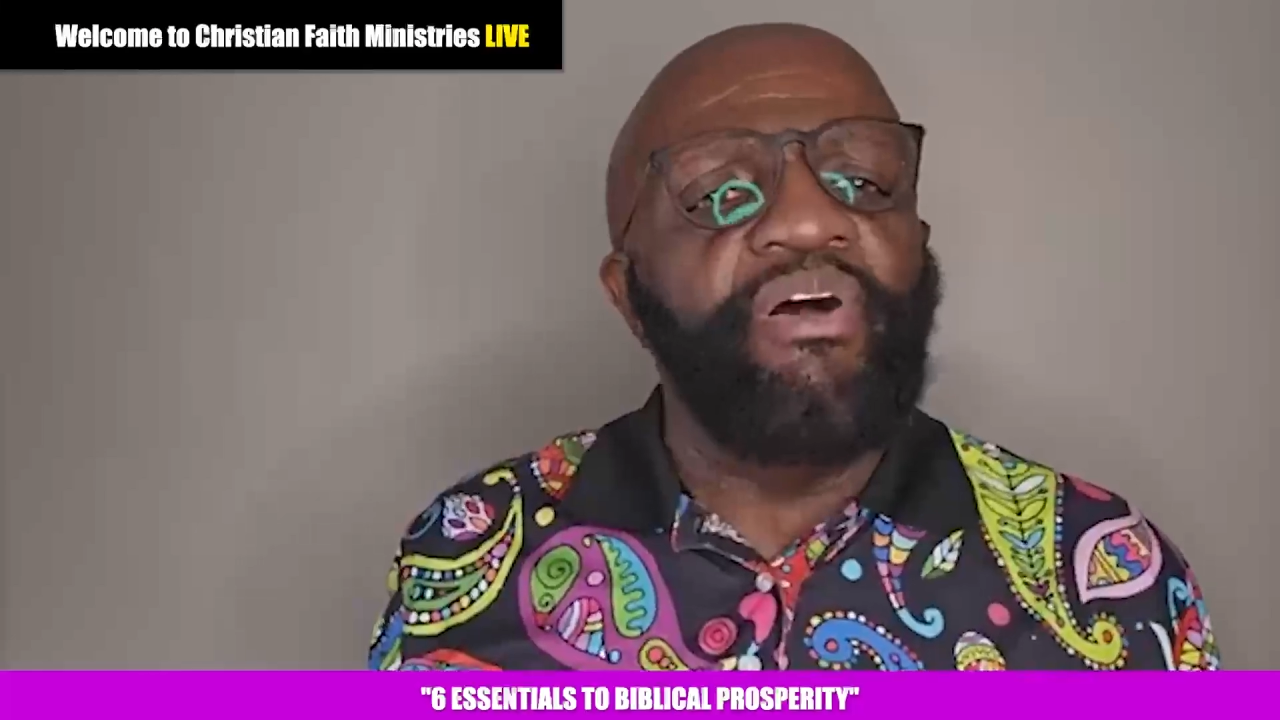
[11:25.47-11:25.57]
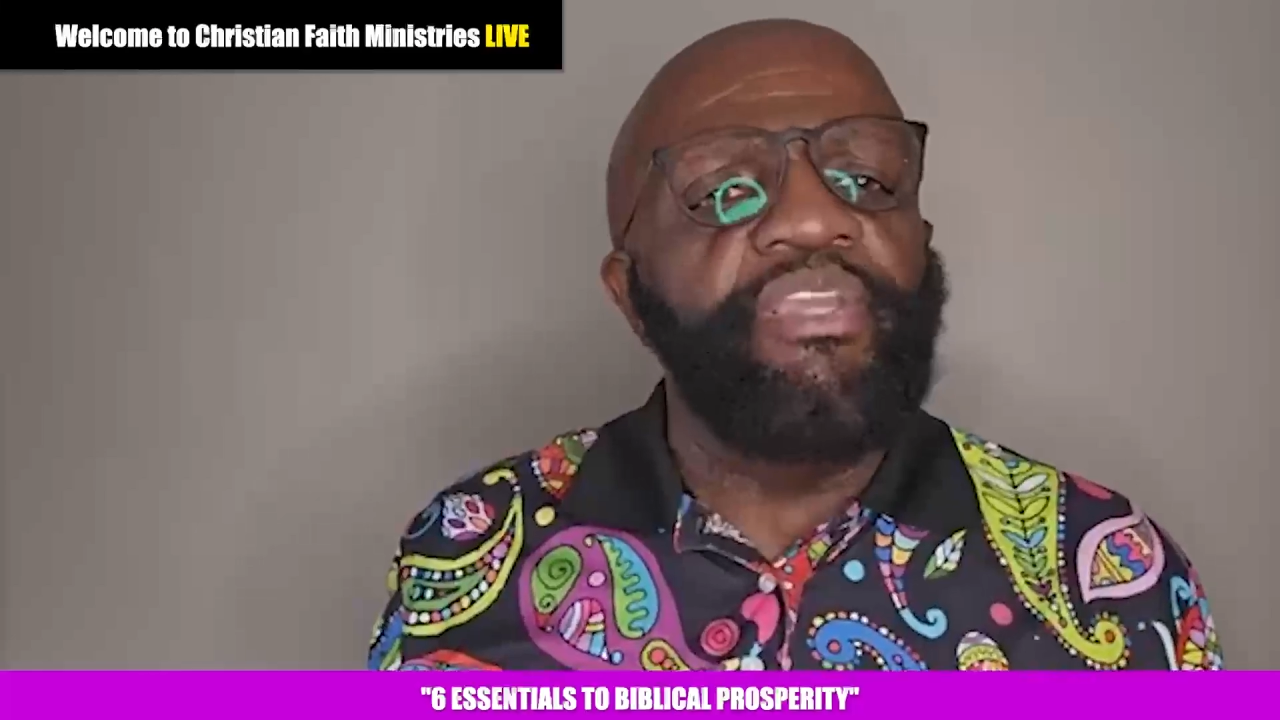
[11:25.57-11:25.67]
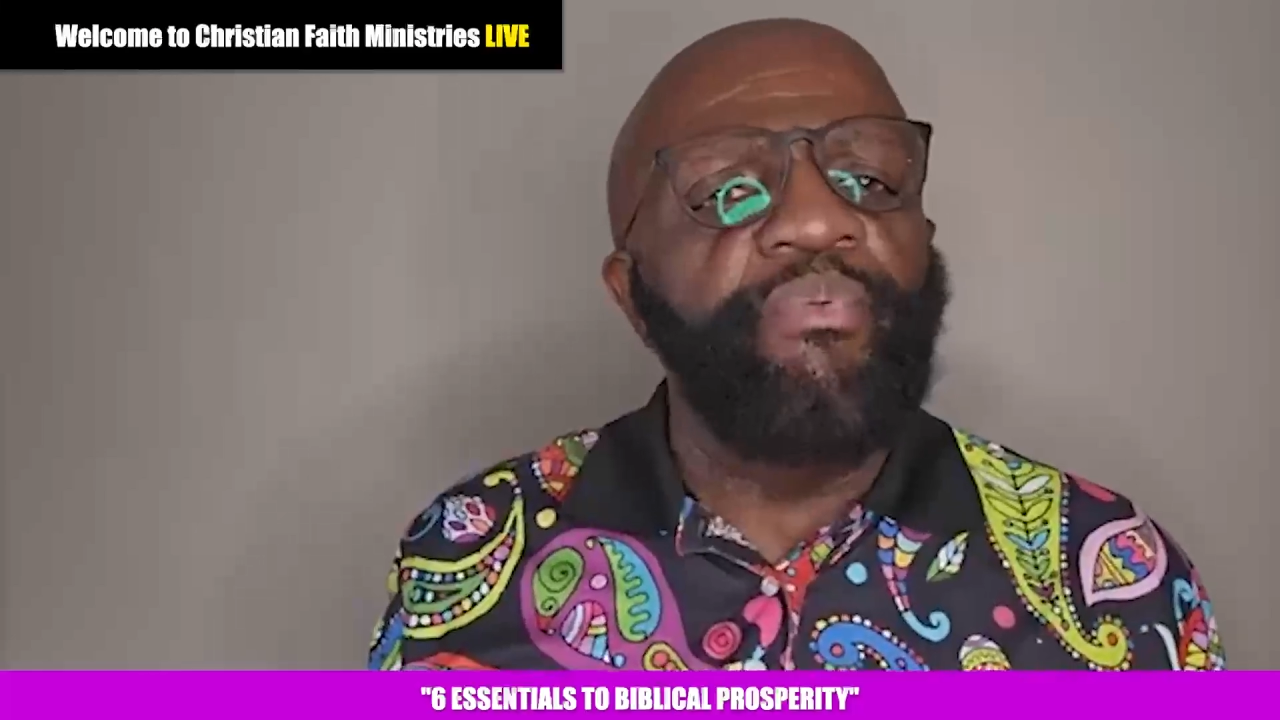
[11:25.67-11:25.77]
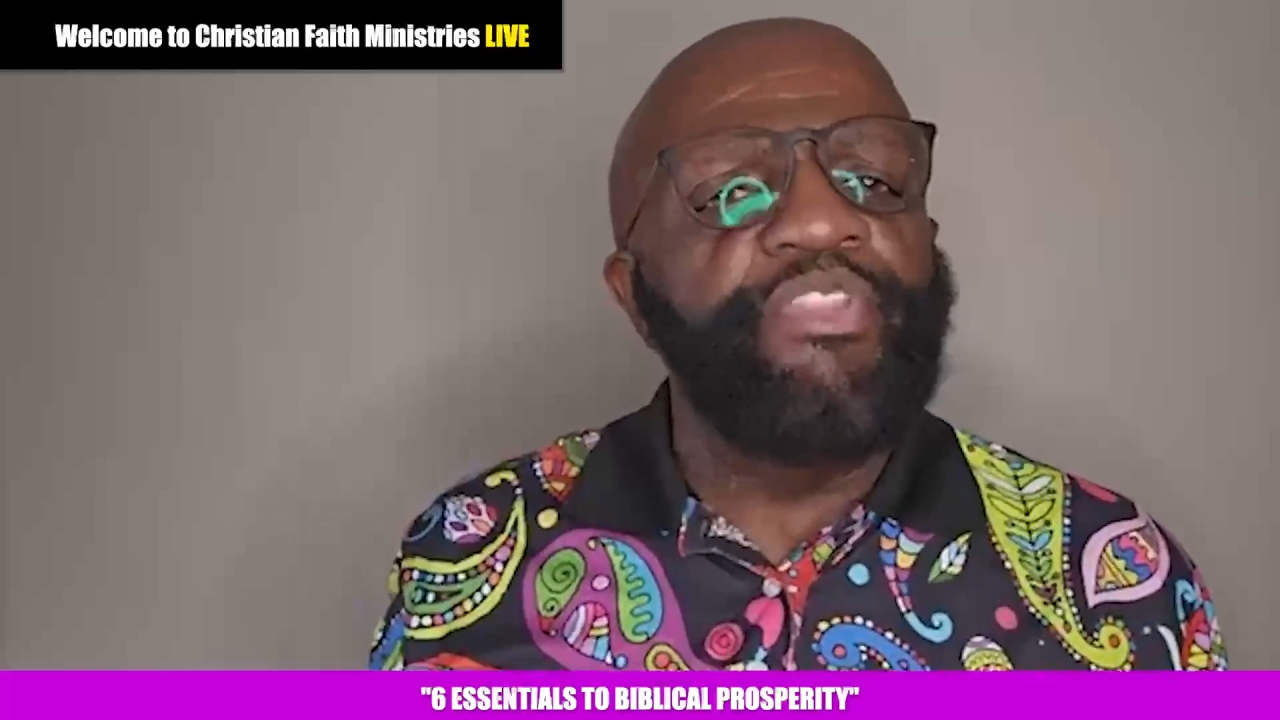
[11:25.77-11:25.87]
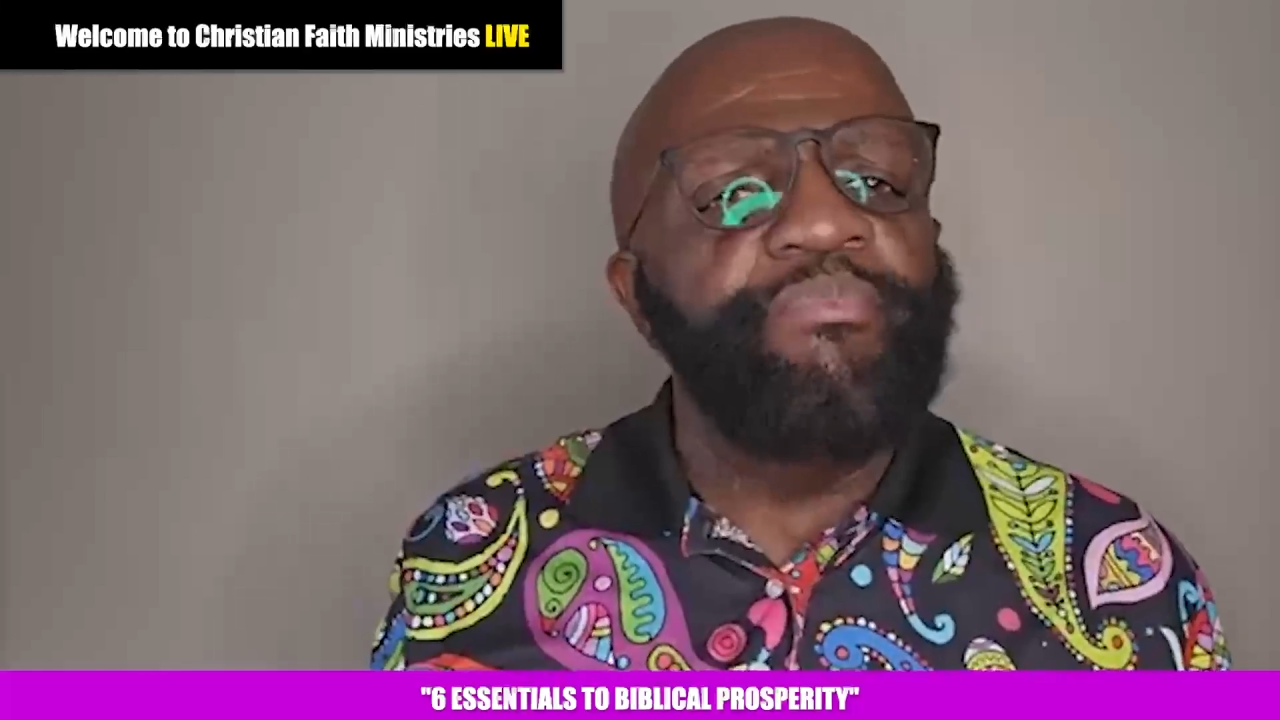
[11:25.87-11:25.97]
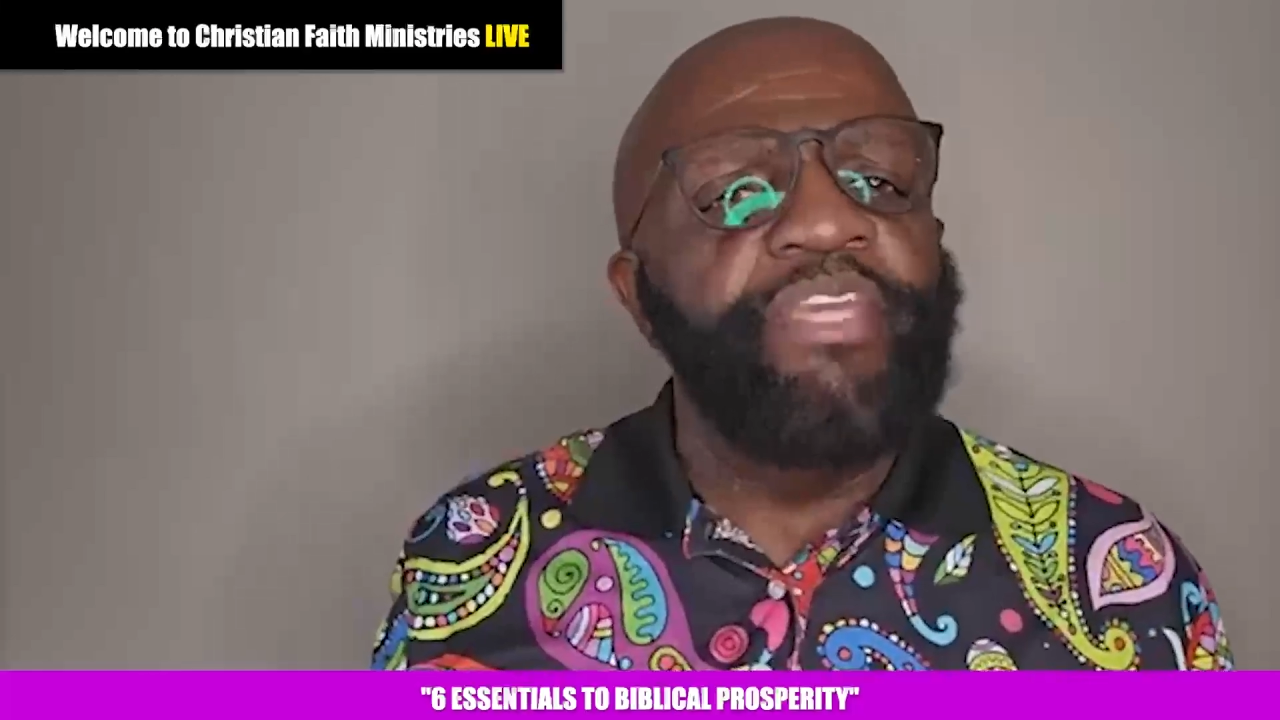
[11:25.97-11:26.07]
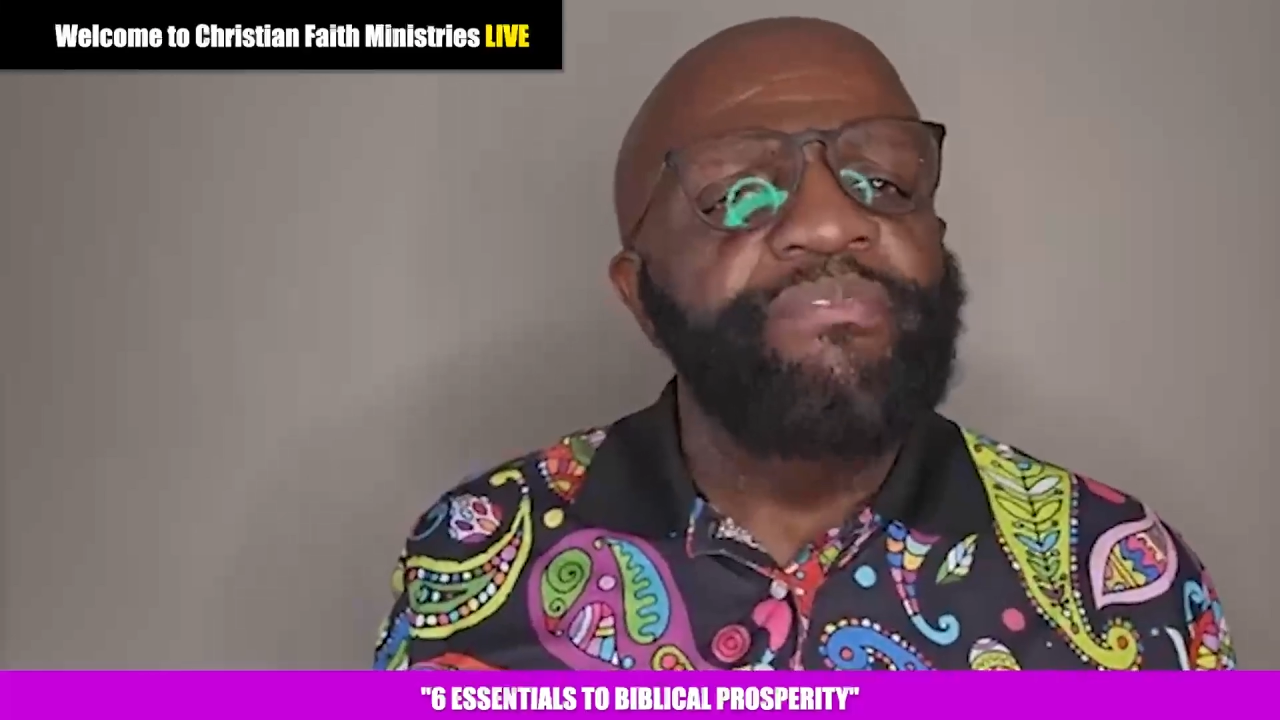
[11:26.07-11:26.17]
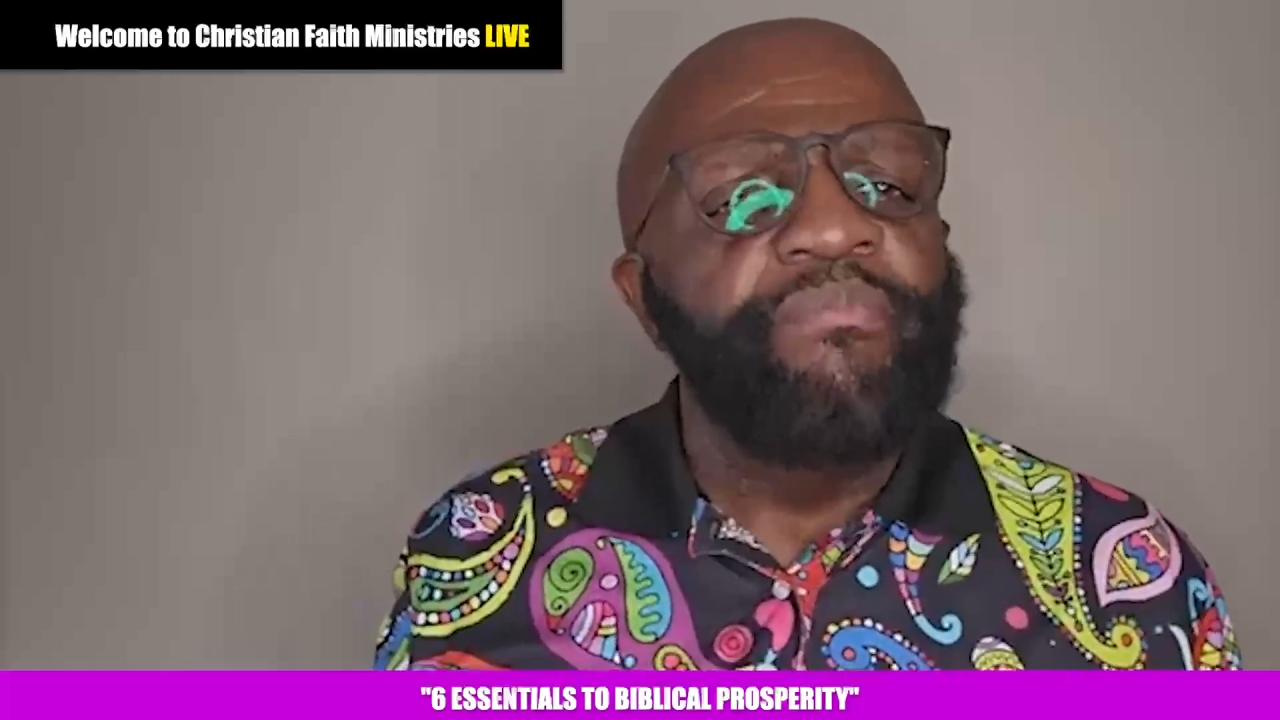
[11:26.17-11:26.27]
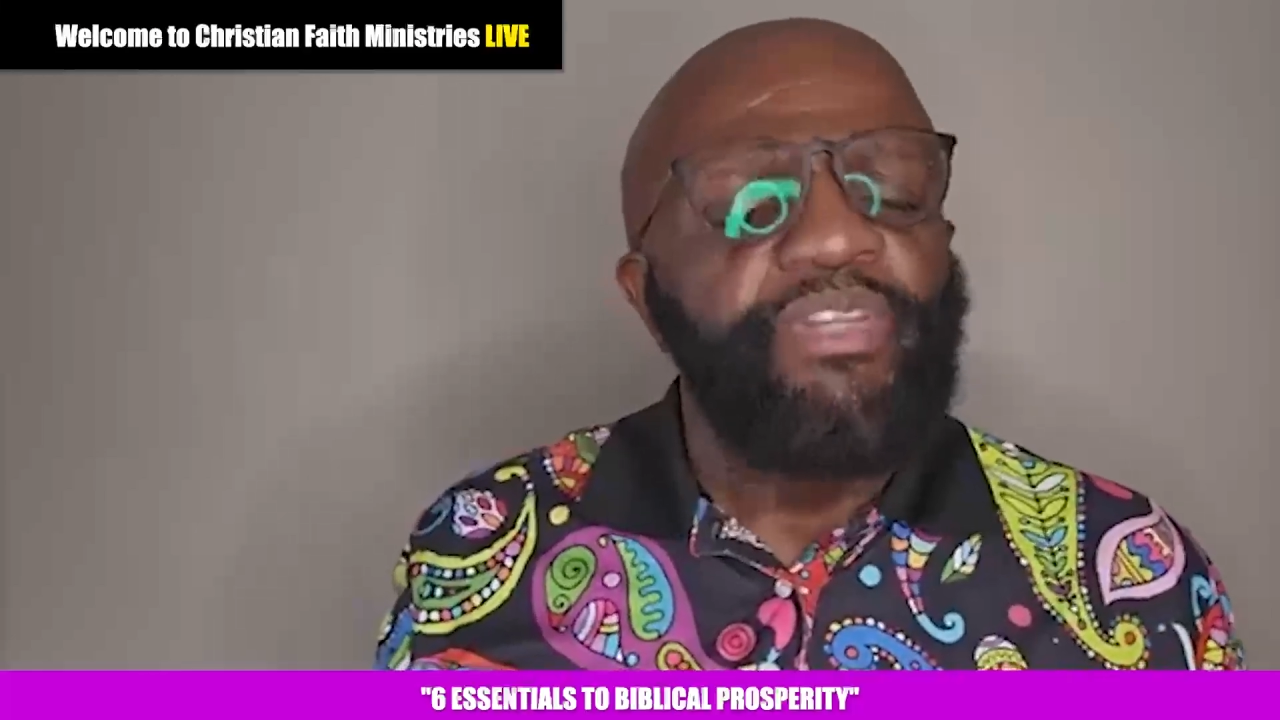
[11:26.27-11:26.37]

Are you with me?